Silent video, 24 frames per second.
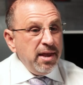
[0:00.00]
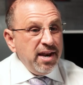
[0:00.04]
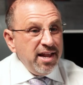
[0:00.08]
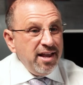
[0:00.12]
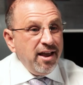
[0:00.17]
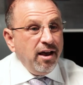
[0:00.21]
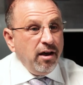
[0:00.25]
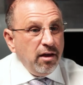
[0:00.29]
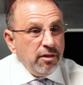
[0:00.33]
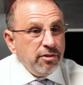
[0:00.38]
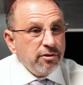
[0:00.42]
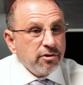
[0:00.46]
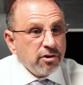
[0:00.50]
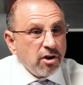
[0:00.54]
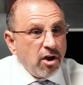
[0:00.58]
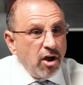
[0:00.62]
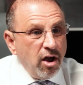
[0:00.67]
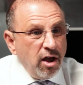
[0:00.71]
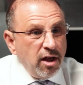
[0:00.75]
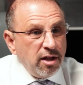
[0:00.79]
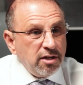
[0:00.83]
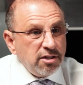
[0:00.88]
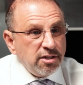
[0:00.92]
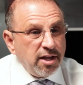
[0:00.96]
many other
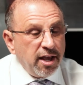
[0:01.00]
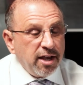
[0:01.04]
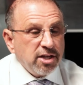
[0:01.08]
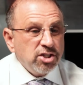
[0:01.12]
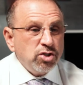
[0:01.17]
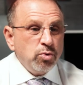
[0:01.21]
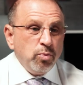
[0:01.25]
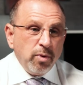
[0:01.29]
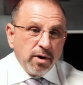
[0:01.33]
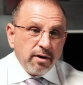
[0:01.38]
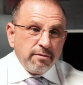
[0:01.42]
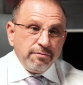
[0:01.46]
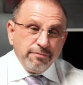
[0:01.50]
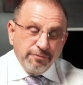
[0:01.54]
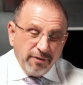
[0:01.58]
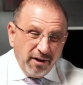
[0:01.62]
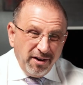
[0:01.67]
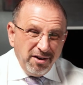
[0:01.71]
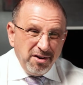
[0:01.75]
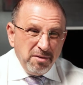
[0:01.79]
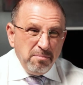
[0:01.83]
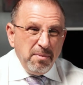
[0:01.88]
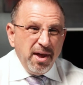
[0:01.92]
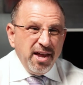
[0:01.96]
contexts where a
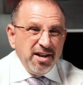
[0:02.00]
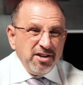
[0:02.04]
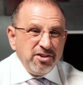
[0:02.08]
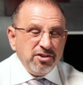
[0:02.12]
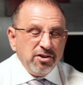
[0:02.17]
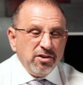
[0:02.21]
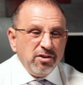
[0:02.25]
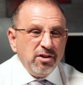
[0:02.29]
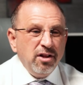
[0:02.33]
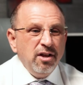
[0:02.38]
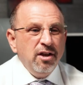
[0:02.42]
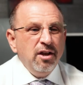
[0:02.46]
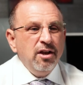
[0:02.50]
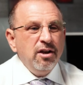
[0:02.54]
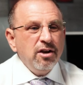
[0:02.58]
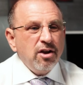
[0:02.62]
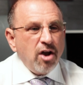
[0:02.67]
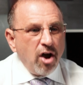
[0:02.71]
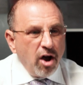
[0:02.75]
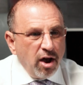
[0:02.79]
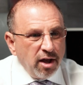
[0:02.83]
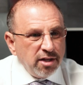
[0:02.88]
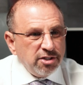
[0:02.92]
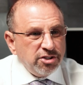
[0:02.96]
fundamental
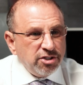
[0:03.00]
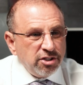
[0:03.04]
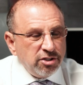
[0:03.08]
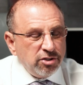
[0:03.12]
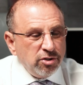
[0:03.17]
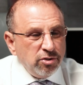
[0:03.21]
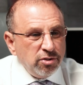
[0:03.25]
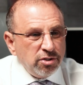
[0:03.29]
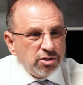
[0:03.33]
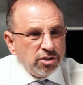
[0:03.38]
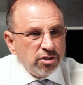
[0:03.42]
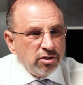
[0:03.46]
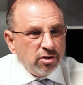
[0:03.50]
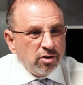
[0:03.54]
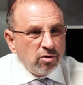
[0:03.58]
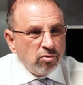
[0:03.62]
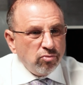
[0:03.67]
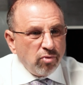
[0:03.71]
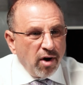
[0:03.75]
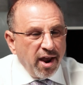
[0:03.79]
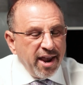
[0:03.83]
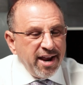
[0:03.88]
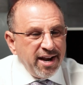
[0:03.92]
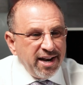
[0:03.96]
constitutional
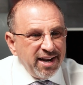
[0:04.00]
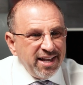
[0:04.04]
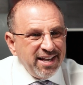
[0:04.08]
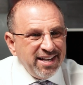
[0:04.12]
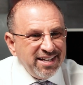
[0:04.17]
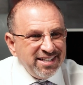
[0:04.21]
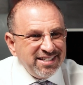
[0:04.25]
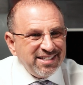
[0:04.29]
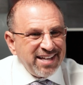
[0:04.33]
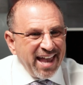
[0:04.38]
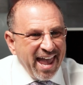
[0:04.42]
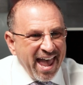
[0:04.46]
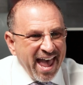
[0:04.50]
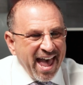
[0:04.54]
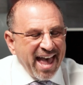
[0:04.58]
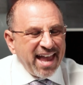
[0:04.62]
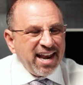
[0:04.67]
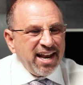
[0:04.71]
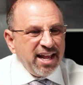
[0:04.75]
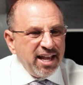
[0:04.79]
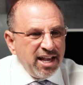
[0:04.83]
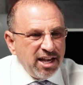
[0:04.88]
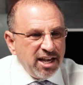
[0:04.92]
right is at